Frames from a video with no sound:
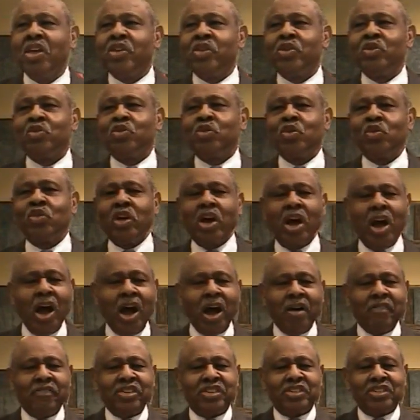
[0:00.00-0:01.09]
you do the
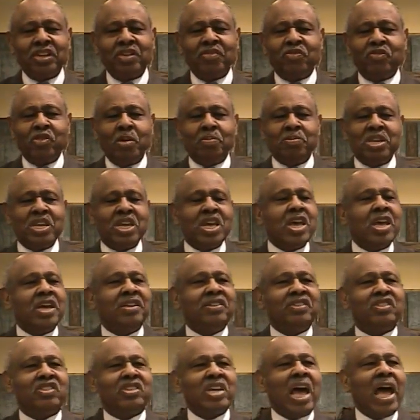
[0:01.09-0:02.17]
harvesting from the
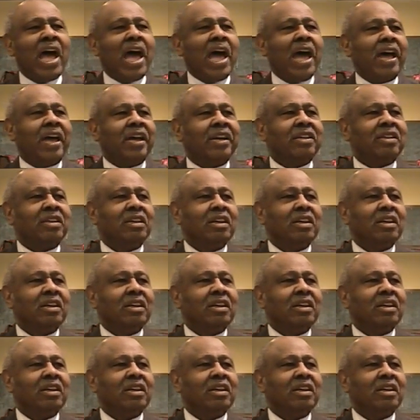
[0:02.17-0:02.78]
inside